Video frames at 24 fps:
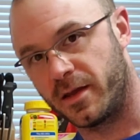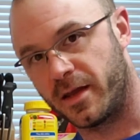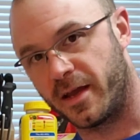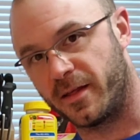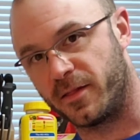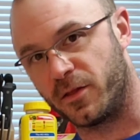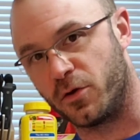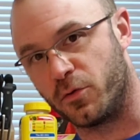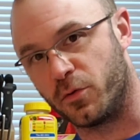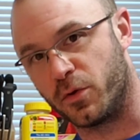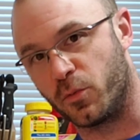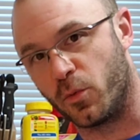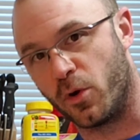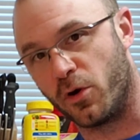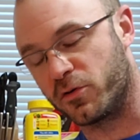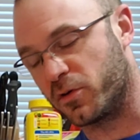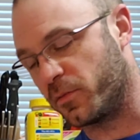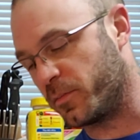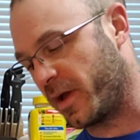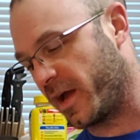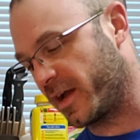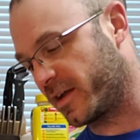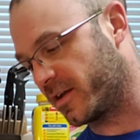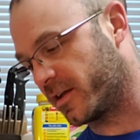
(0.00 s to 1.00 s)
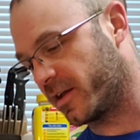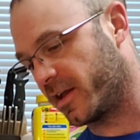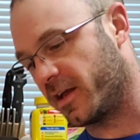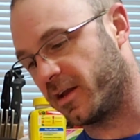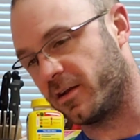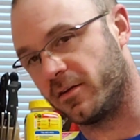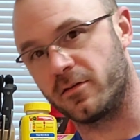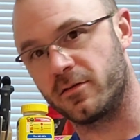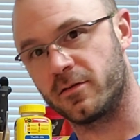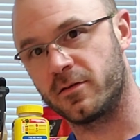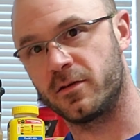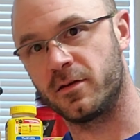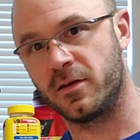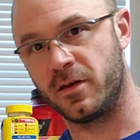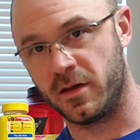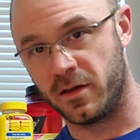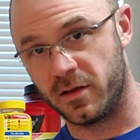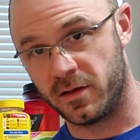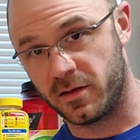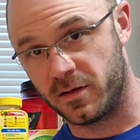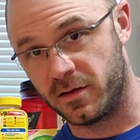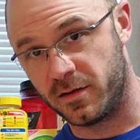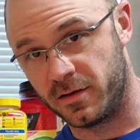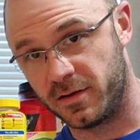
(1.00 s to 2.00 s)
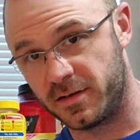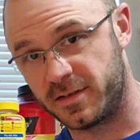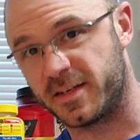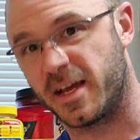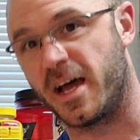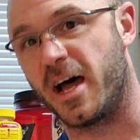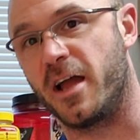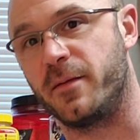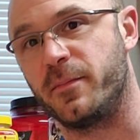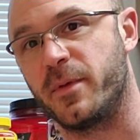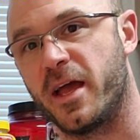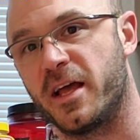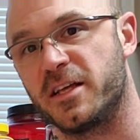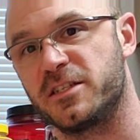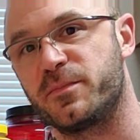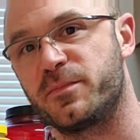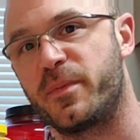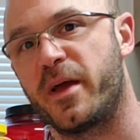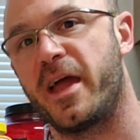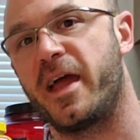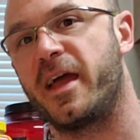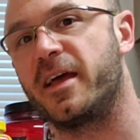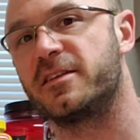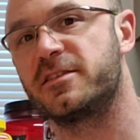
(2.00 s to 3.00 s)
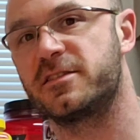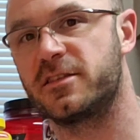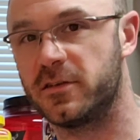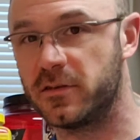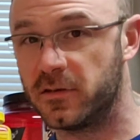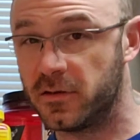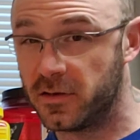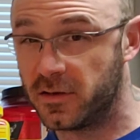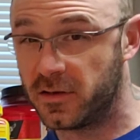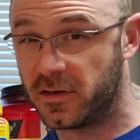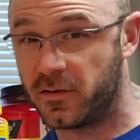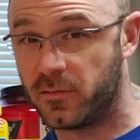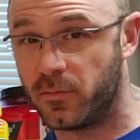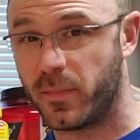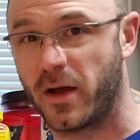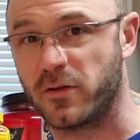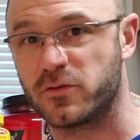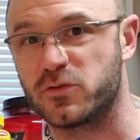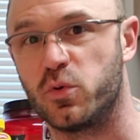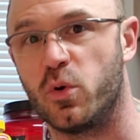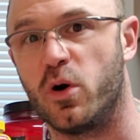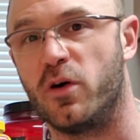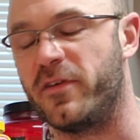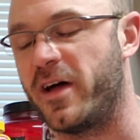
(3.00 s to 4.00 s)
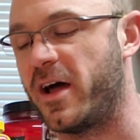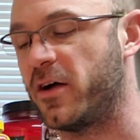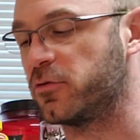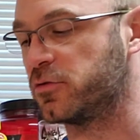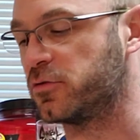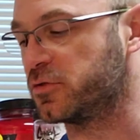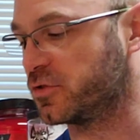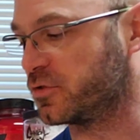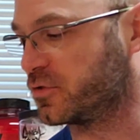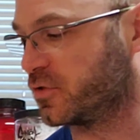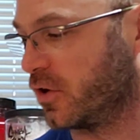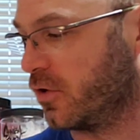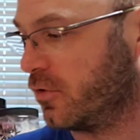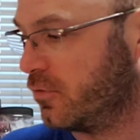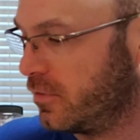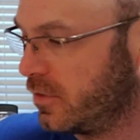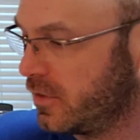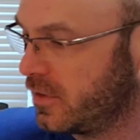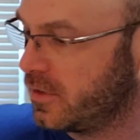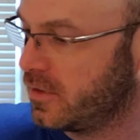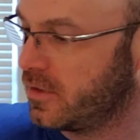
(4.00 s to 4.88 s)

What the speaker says: Hello and welcome back again. Time has passed, about 12 hours or so,